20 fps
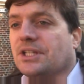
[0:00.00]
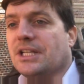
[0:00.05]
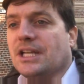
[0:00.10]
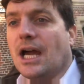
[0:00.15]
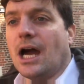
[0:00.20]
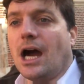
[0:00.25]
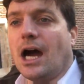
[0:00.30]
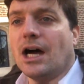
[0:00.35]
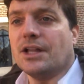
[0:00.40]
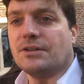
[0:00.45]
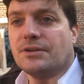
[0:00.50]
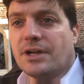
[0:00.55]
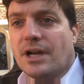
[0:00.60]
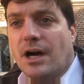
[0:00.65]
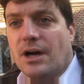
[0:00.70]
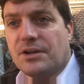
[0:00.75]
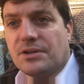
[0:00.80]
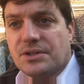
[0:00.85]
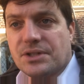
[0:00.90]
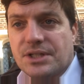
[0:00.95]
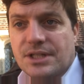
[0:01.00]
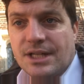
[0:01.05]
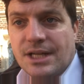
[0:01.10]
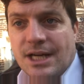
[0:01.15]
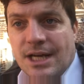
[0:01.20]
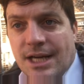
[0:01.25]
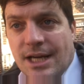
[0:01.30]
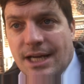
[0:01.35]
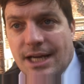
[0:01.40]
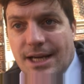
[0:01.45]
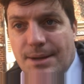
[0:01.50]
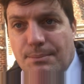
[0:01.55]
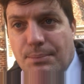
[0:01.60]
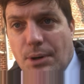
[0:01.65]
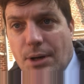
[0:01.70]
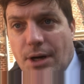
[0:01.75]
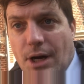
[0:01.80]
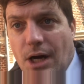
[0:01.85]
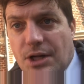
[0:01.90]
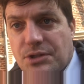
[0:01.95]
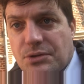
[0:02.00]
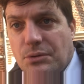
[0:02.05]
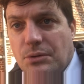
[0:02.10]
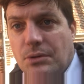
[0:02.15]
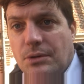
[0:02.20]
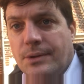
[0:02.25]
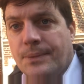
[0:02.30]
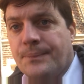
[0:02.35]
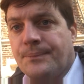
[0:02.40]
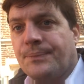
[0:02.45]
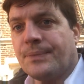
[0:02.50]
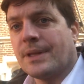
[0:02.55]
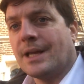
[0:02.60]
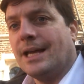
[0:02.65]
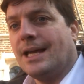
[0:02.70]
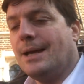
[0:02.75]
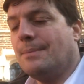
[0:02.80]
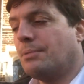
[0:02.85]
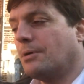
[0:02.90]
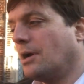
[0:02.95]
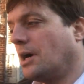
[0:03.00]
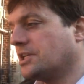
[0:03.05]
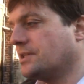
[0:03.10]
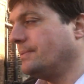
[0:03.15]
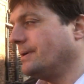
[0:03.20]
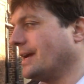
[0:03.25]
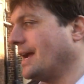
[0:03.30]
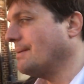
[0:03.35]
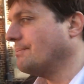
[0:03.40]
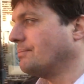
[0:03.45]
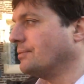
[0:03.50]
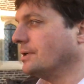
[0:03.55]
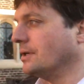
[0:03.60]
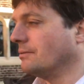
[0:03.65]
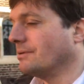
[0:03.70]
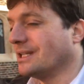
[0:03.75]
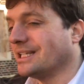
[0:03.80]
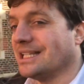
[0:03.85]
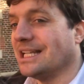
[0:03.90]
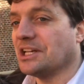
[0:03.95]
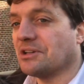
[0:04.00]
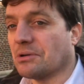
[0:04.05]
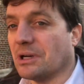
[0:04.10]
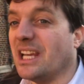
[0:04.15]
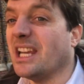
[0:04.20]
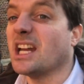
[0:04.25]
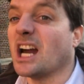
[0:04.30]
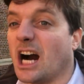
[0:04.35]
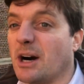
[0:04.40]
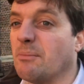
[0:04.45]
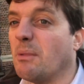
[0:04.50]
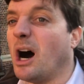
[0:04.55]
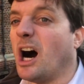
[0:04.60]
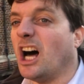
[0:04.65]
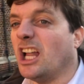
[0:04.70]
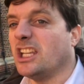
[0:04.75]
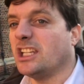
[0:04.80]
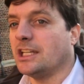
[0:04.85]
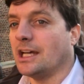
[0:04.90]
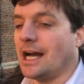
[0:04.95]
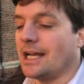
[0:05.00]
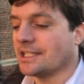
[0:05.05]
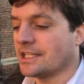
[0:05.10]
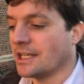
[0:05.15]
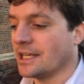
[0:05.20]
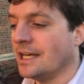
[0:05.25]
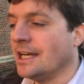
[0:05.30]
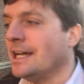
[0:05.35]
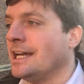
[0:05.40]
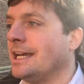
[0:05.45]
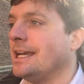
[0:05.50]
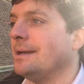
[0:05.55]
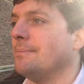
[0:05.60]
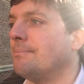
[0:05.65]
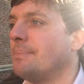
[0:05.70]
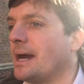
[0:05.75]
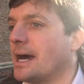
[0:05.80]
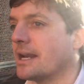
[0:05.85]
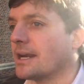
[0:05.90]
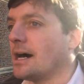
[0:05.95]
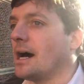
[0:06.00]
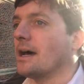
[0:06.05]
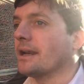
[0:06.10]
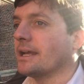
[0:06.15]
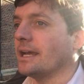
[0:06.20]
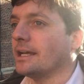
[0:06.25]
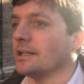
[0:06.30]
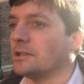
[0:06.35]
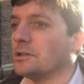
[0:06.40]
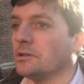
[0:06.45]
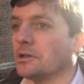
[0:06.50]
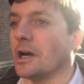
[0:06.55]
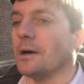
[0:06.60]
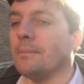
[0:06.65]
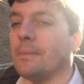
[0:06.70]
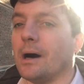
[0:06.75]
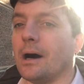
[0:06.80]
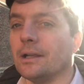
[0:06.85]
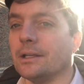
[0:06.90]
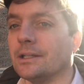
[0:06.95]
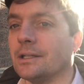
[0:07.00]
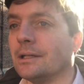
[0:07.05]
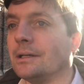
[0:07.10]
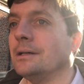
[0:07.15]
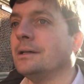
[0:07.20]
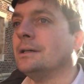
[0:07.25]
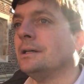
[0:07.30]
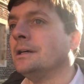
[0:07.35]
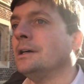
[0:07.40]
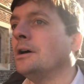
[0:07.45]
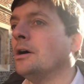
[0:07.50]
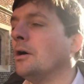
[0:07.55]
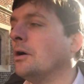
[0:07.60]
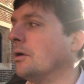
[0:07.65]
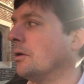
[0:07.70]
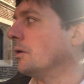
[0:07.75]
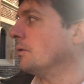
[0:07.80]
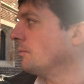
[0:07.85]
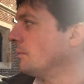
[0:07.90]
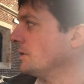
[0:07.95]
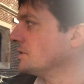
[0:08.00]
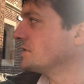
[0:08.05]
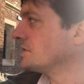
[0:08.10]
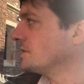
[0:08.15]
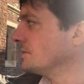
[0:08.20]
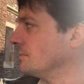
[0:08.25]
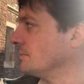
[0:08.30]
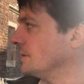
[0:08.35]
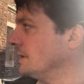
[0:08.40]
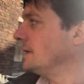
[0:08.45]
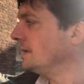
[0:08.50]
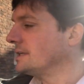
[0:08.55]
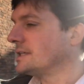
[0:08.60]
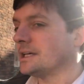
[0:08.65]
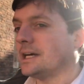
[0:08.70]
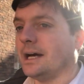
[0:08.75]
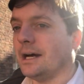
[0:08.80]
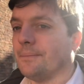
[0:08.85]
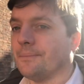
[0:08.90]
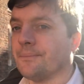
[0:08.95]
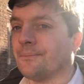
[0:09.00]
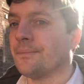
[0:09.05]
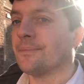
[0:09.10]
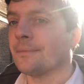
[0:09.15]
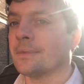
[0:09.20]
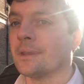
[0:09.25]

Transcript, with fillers: see Hadrianus imperator, imperator being emperor, was literally commander, as in imperare, to command. Or what's the word? Um,